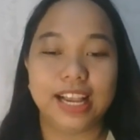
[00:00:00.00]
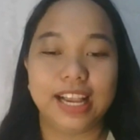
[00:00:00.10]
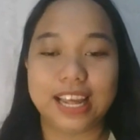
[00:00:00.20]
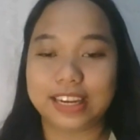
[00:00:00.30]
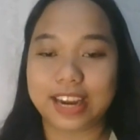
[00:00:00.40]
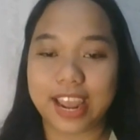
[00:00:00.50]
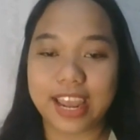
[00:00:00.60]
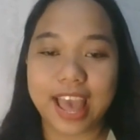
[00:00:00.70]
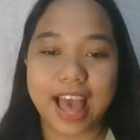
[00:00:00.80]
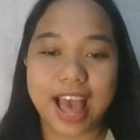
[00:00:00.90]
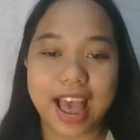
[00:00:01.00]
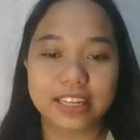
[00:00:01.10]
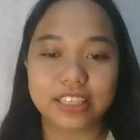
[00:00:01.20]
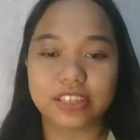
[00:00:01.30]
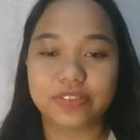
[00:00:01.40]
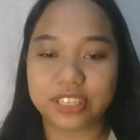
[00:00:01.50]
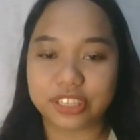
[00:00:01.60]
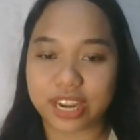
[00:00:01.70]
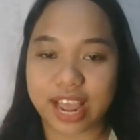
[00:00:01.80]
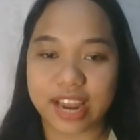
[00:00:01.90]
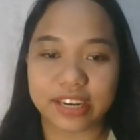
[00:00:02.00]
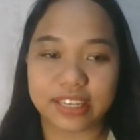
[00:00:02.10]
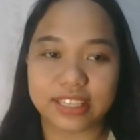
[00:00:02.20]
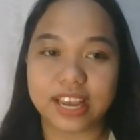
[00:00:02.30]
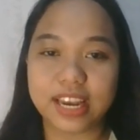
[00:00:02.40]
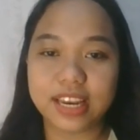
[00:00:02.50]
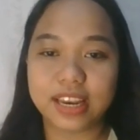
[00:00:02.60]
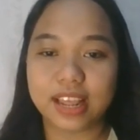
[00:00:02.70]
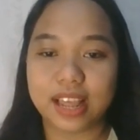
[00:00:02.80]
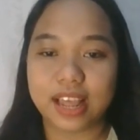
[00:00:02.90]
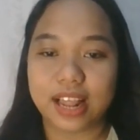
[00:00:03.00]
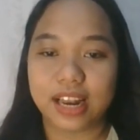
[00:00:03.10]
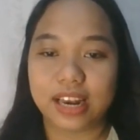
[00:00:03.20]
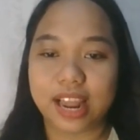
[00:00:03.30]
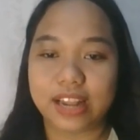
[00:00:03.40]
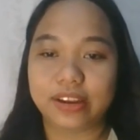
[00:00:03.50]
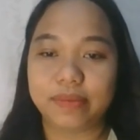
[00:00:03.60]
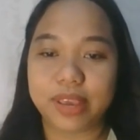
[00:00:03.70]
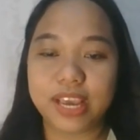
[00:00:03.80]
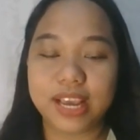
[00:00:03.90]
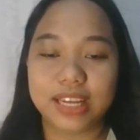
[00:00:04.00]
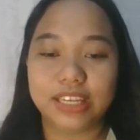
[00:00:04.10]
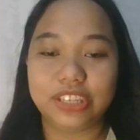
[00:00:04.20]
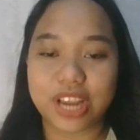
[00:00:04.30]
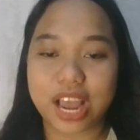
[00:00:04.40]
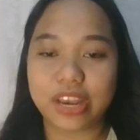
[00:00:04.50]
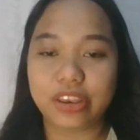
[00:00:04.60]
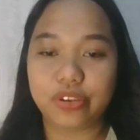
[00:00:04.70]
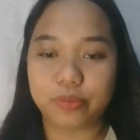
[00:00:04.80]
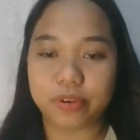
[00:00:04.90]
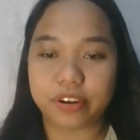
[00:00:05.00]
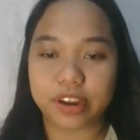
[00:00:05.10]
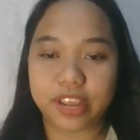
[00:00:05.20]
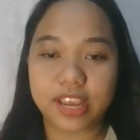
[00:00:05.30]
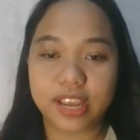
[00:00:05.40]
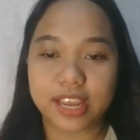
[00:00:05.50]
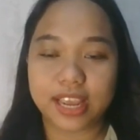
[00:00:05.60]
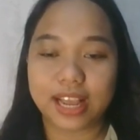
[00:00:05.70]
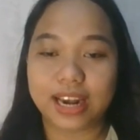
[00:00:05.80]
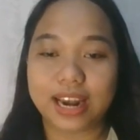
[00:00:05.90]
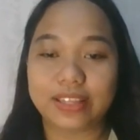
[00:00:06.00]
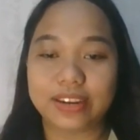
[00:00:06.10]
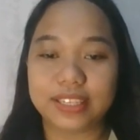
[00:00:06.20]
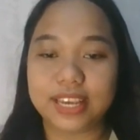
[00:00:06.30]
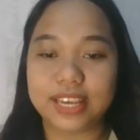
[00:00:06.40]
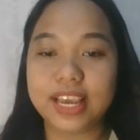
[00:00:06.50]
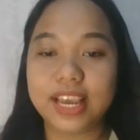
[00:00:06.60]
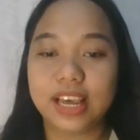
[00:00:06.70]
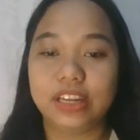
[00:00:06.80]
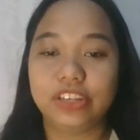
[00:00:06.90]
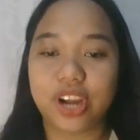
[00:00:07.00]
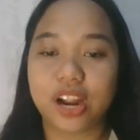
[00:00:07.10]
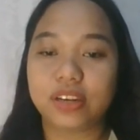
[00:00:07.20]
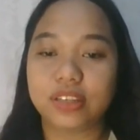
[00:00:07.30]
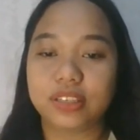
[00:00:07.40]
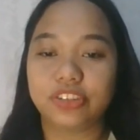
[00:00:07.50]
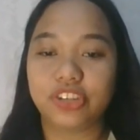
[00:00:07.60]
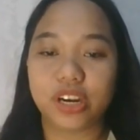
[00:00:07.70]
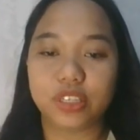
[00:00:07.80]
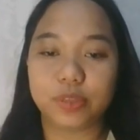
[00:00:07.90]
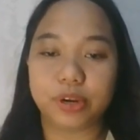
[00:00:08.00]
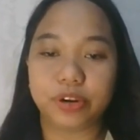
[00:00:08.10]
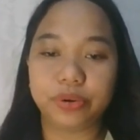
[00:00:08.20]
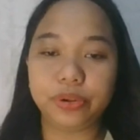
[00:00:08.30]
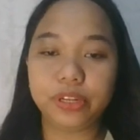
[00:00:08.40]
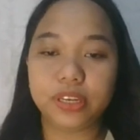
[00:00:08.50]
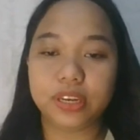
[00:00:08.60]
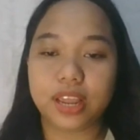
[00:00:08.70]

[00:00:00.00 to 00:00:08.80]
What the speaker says: Letter A, Hans Christian Andersen. Letter B, John Newbery. Letter C, Charles Perrault.